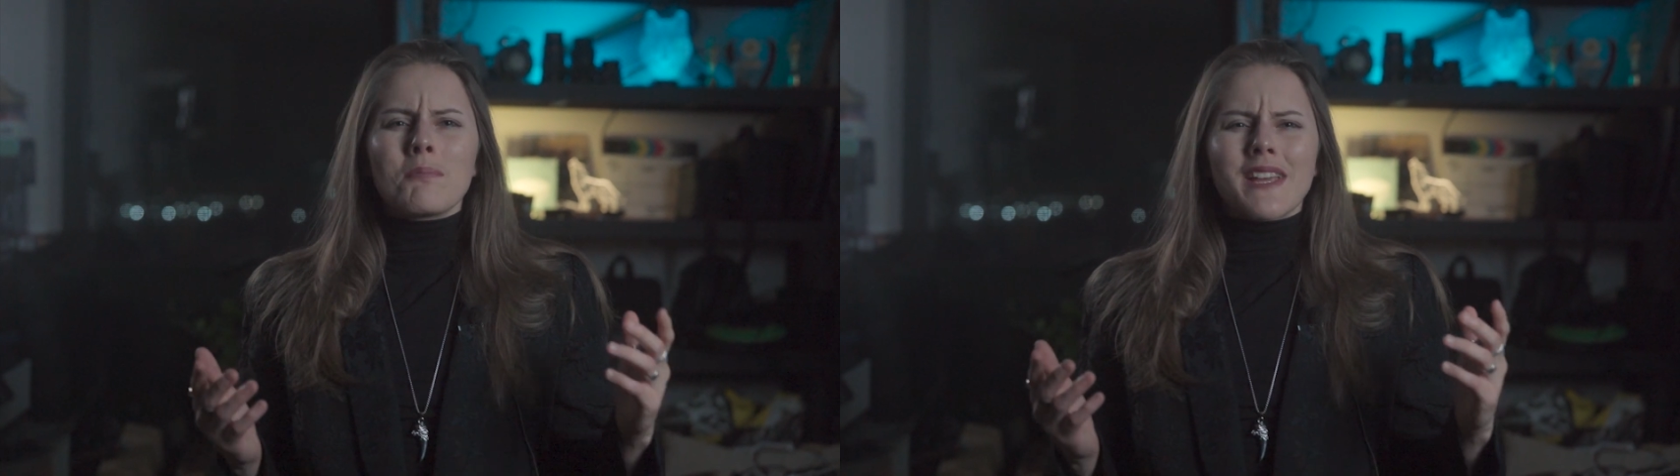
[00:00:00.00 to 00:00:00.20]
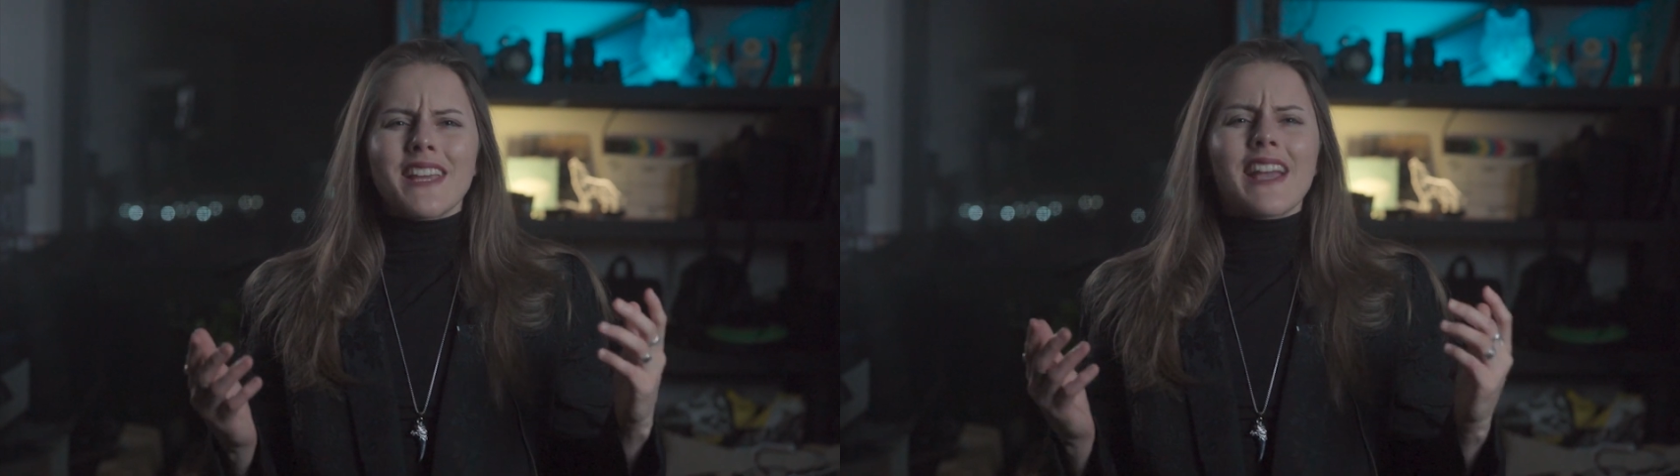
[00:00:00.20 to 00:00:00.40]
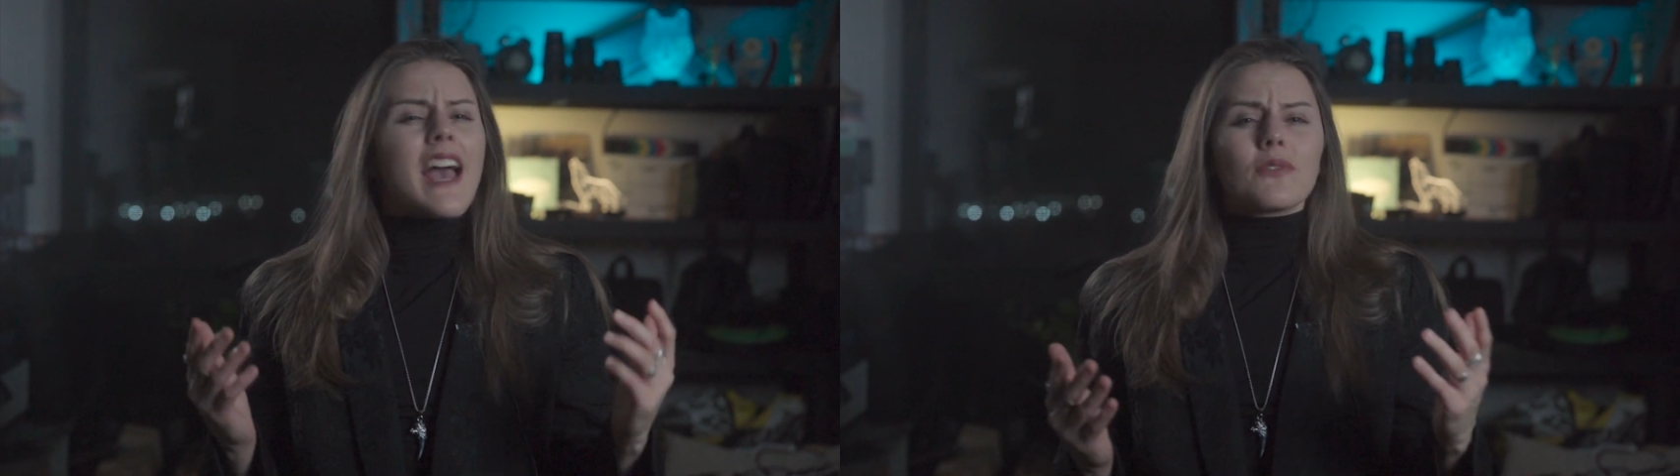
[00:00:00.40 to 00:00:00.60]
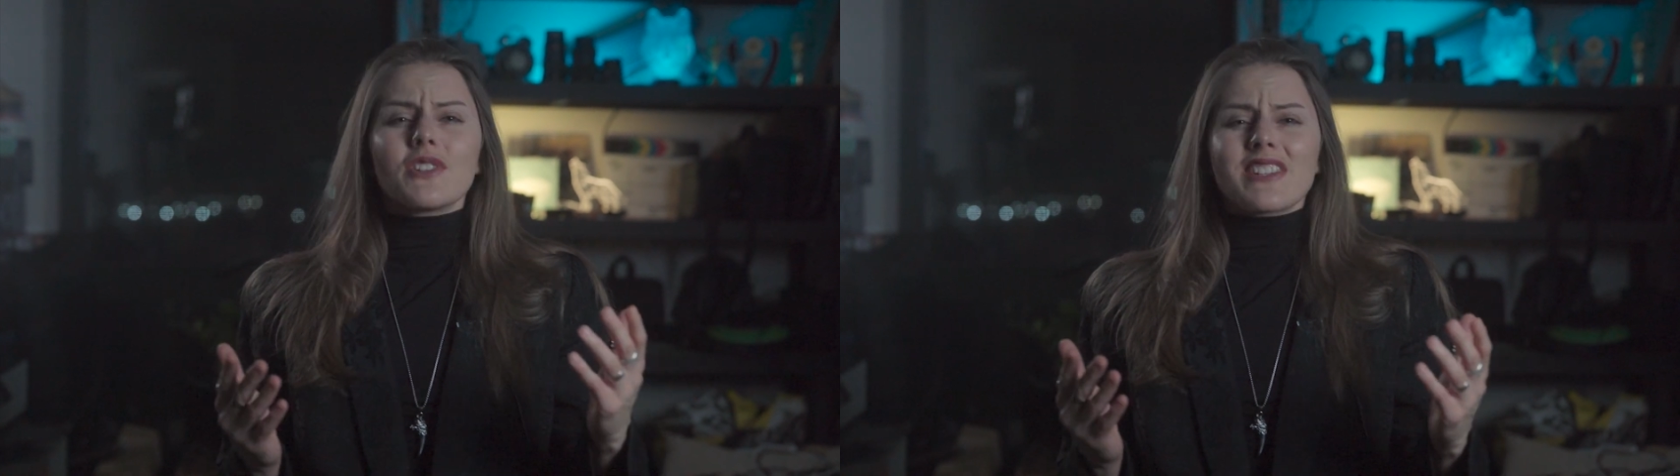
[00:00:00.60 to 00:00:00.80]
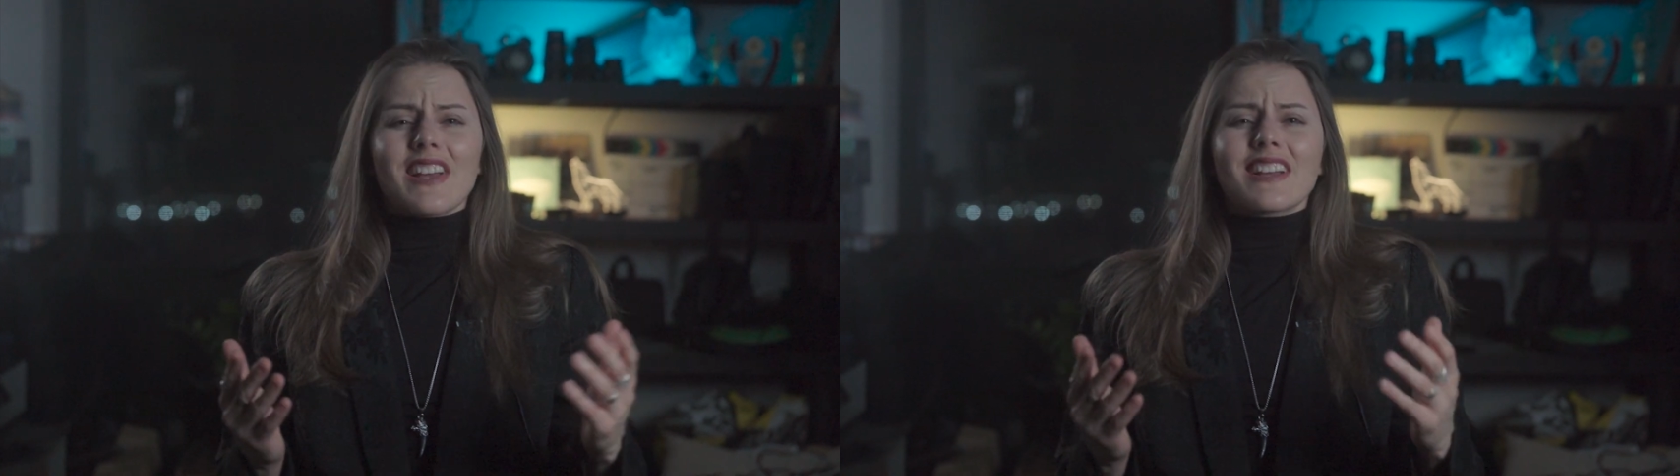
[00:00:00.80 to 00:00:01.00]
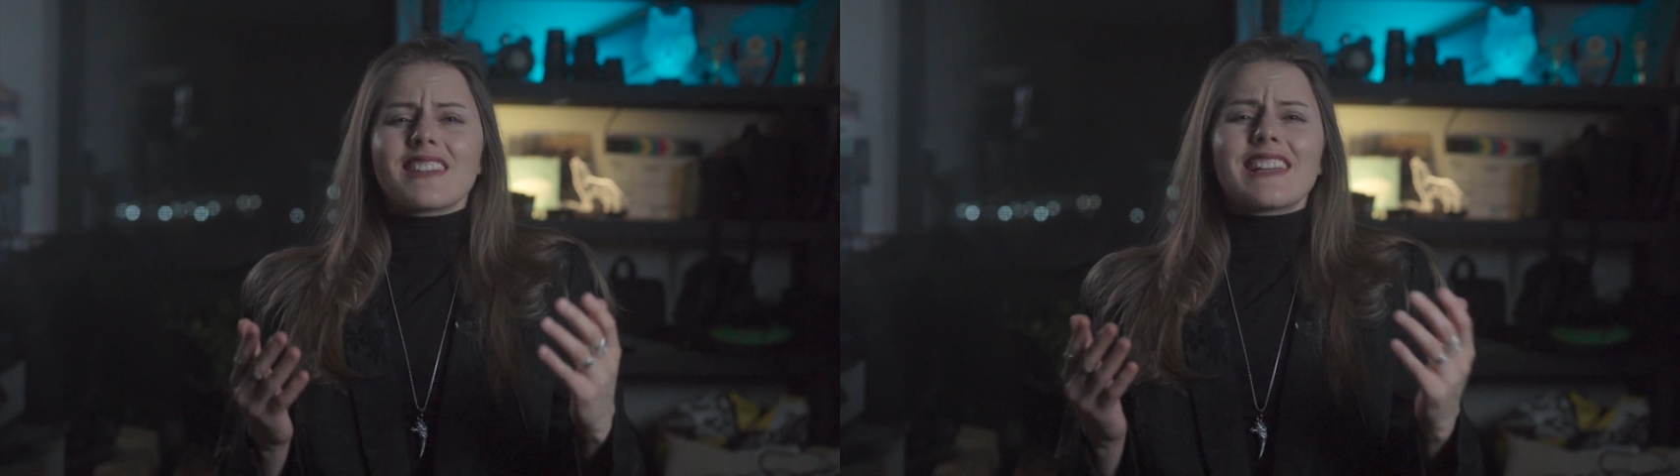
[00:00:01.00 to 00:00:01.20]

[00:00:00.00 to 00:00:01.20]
making every second